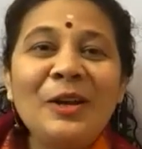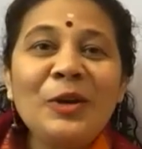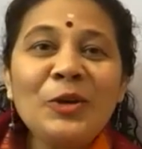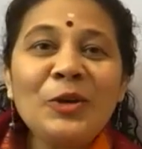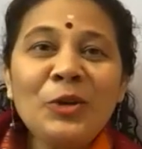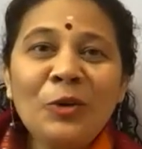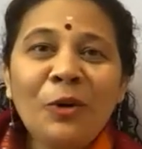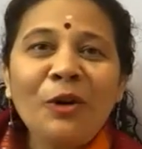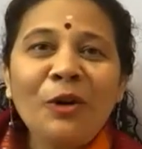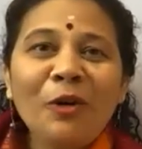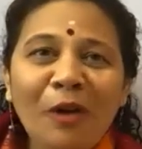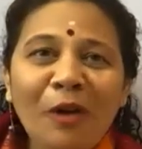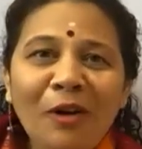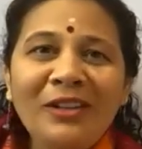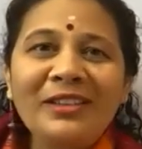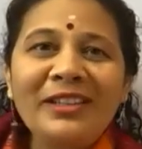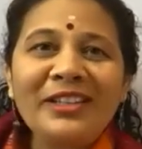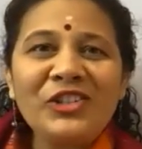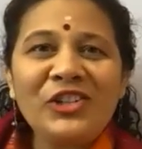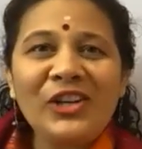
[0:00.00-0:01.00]
You are not
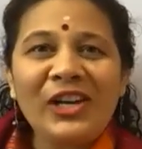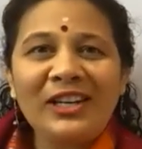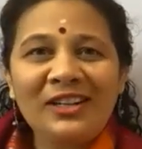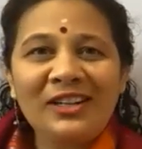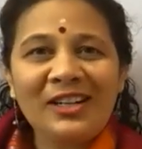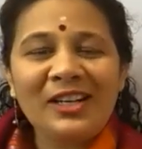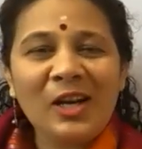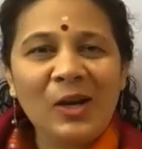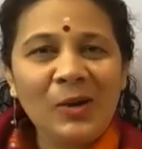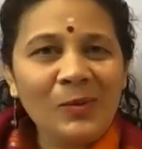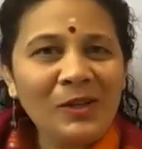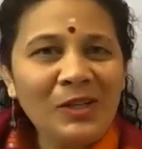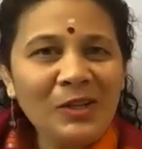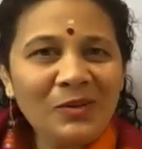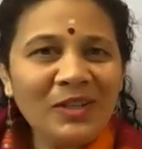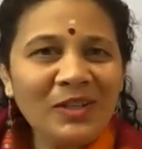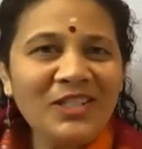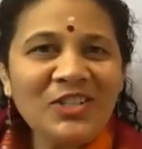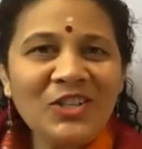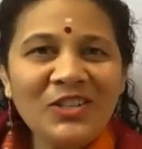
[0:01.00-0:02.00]
in the chariot. How will you
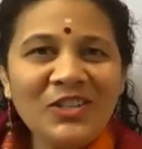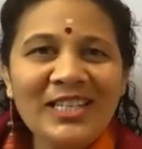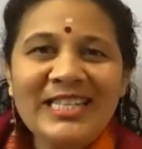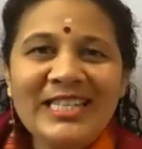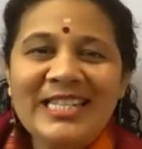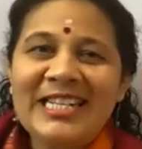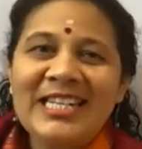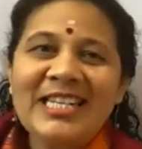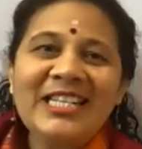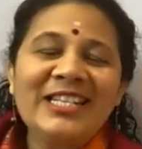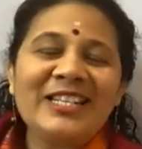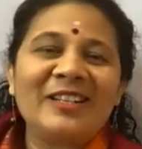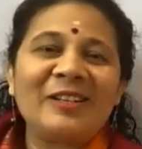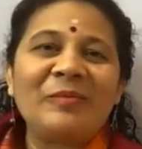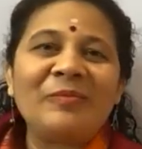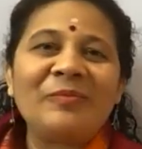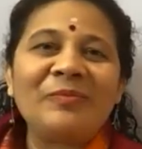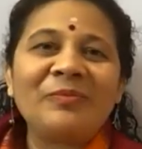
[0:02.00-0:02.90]
reach your destination?